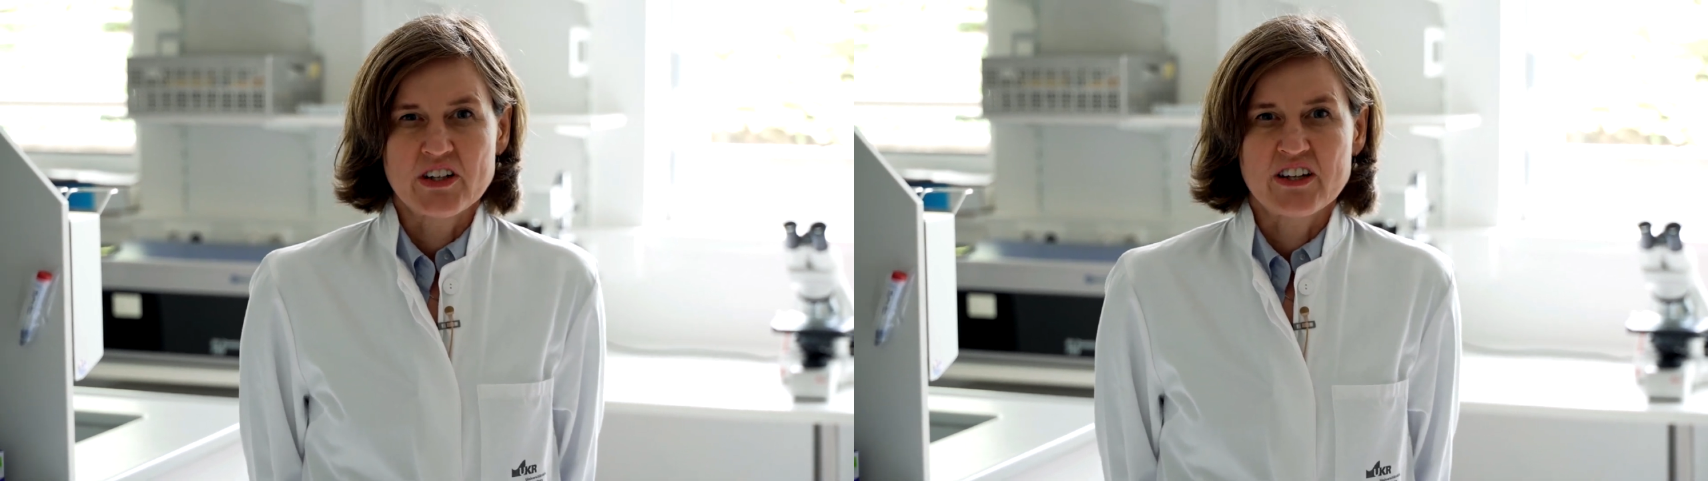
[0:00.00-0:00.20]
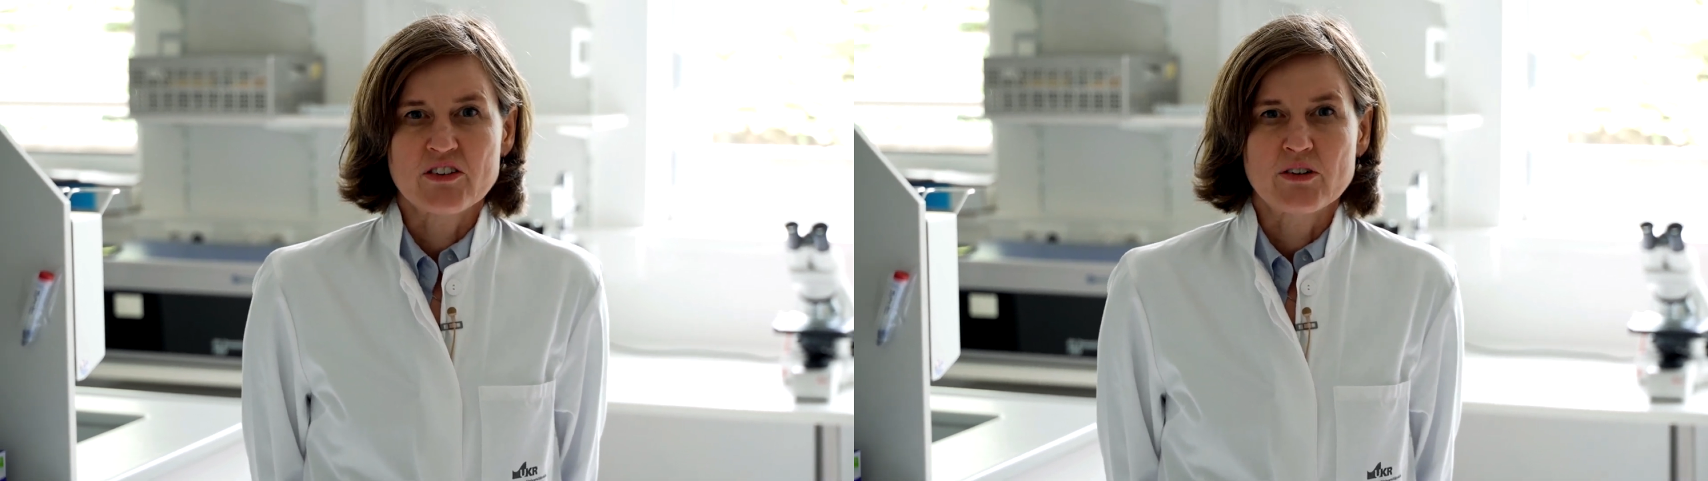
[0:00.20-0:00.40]

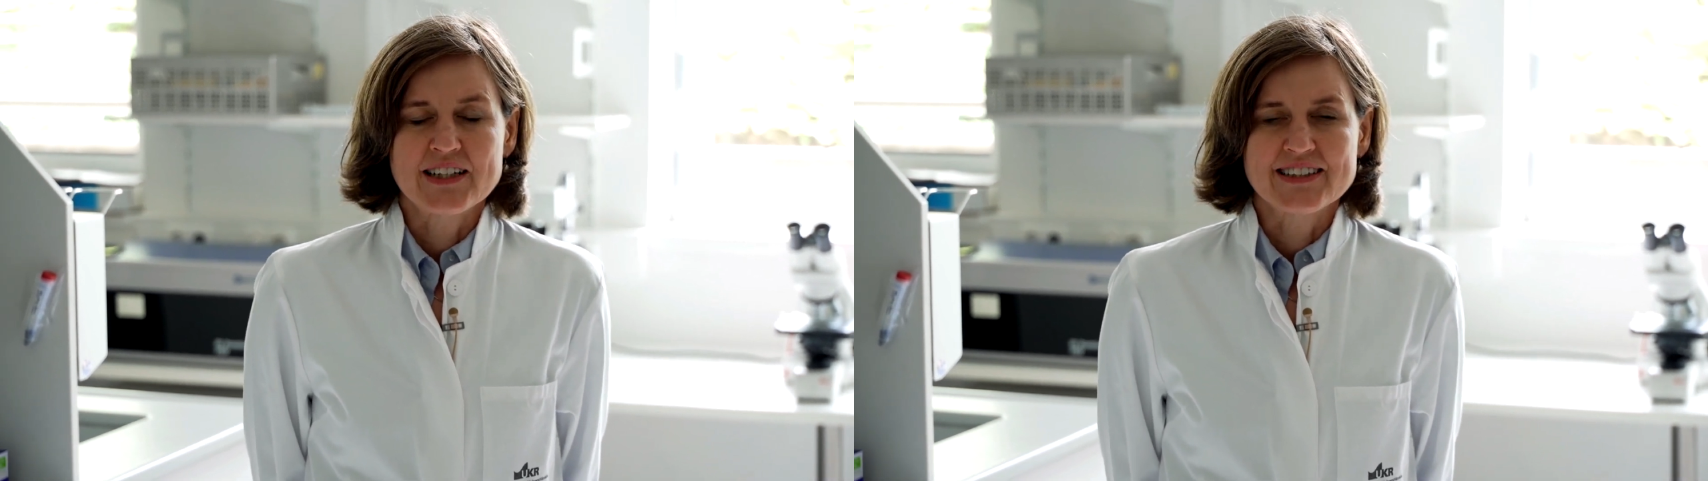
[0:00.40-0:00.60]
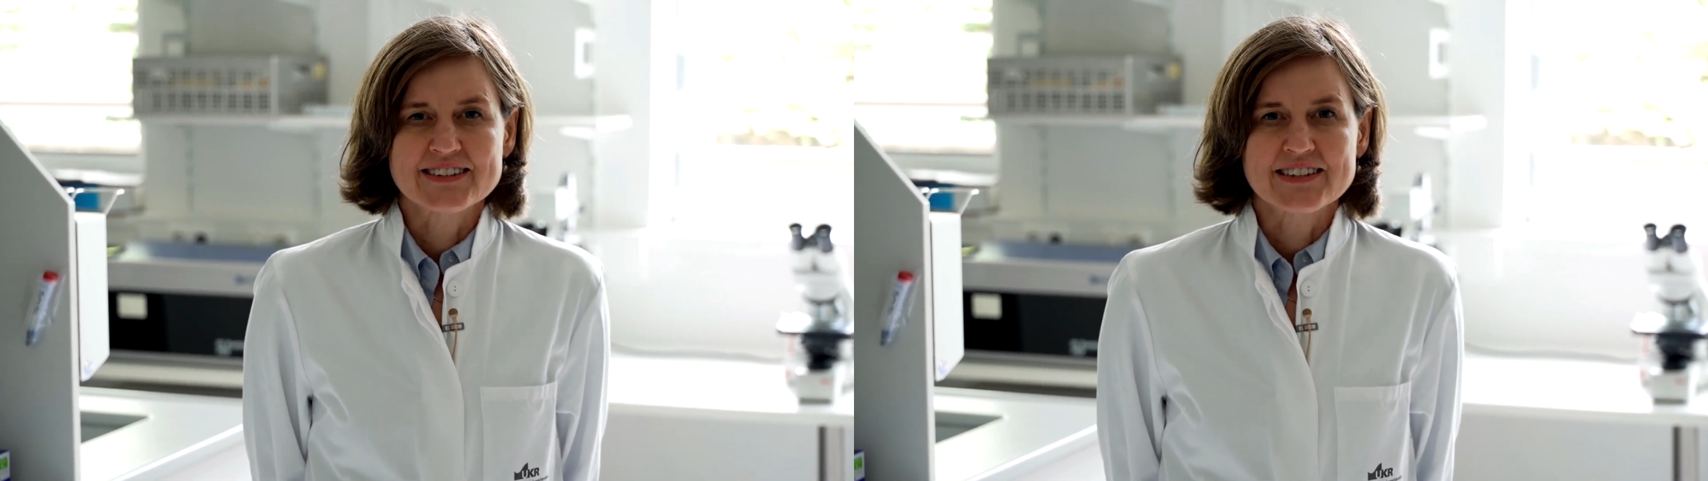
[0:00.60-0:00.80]

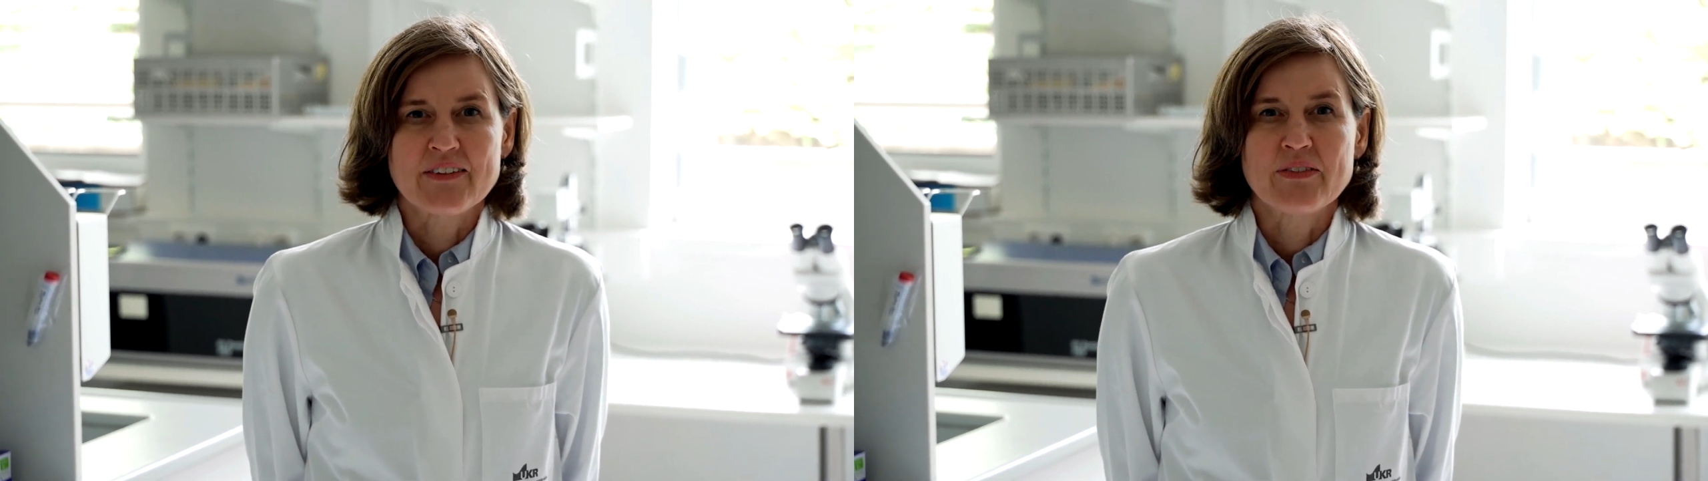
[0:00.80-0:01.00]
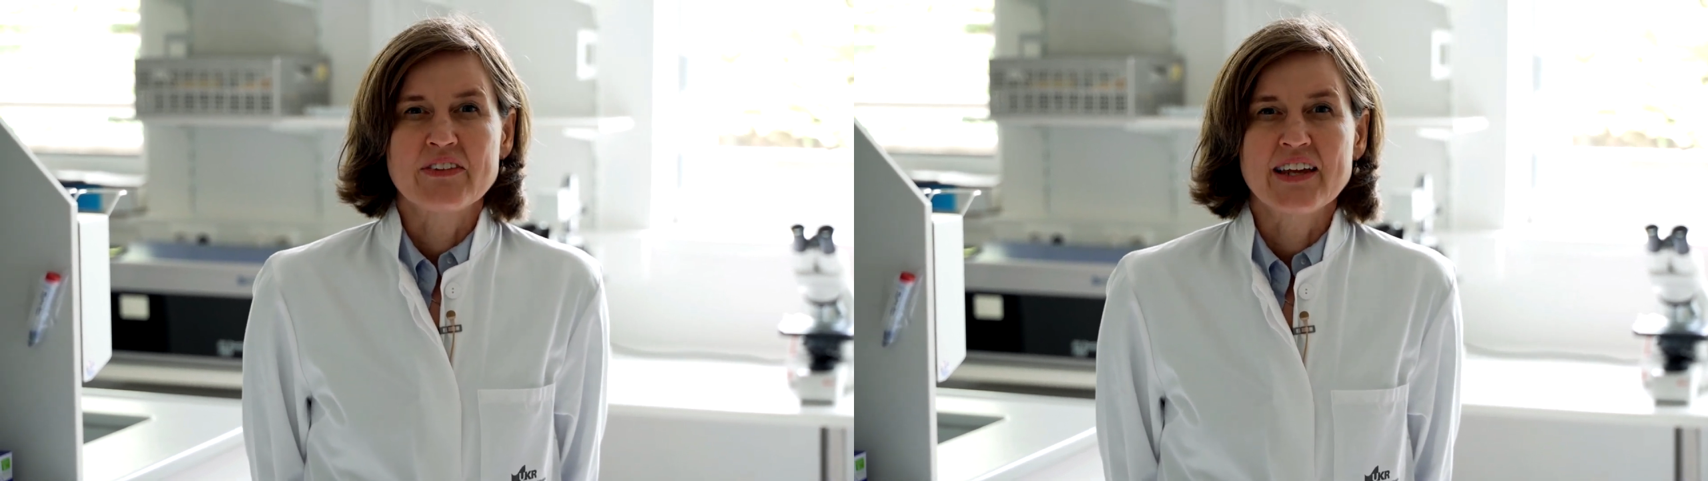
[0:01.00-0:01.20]
arthritis
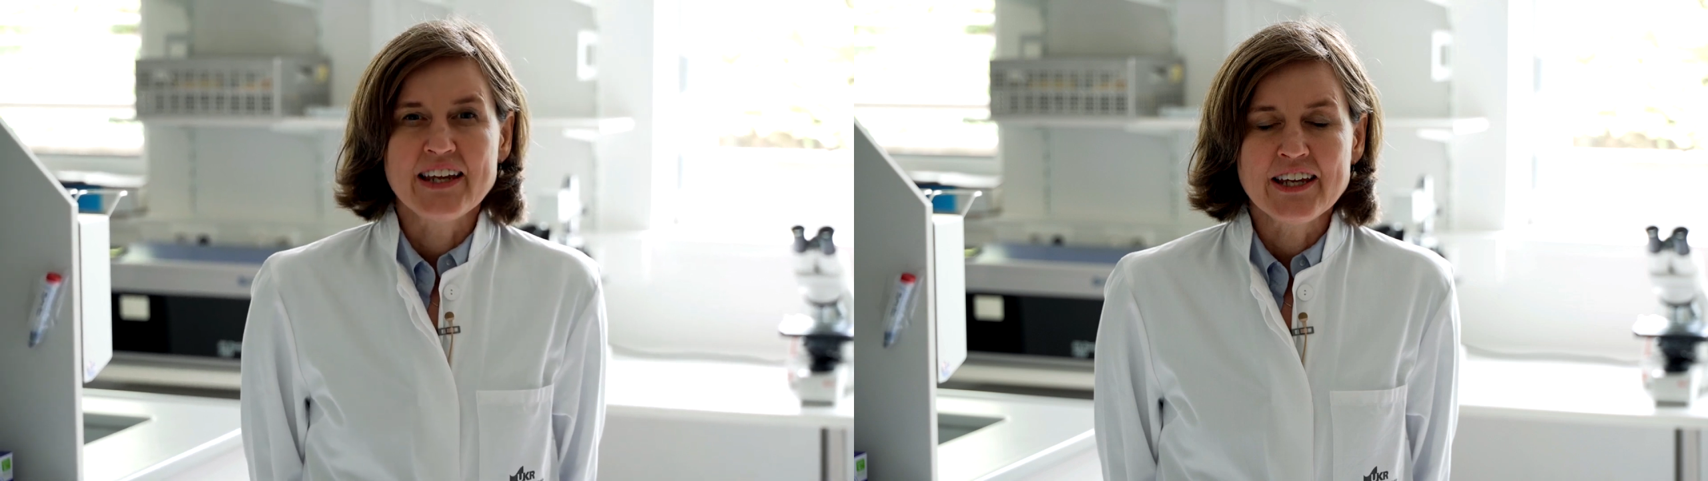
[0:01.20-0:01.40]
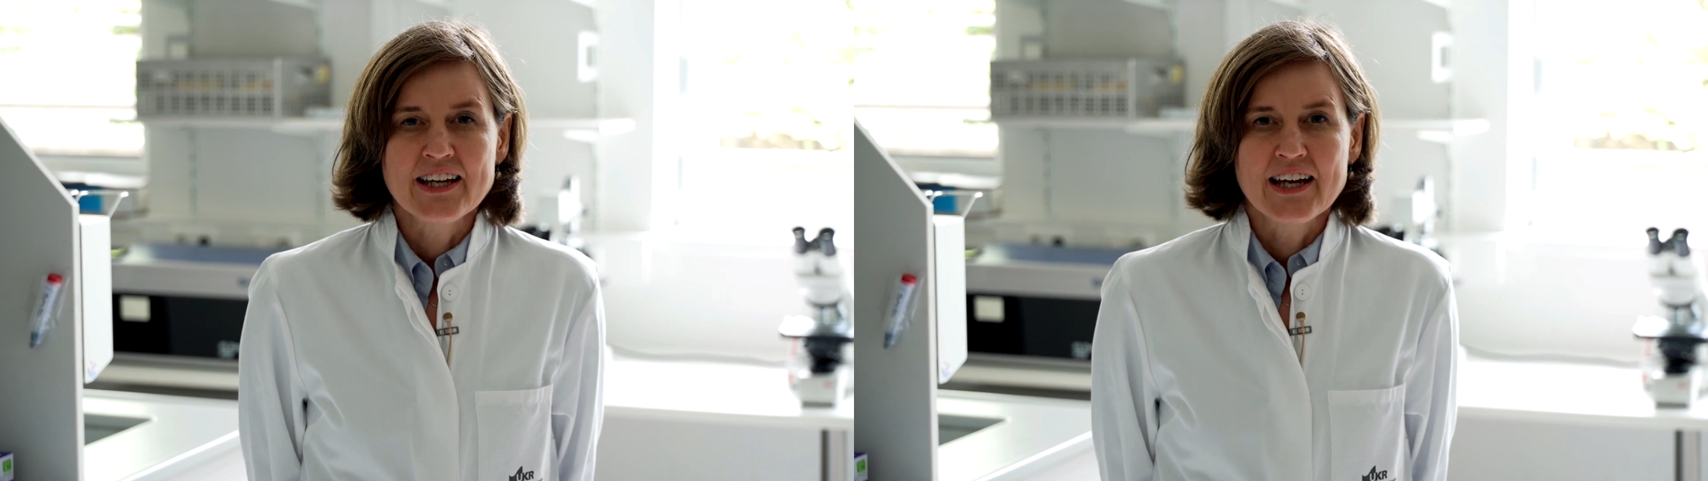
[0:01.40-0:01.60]
and they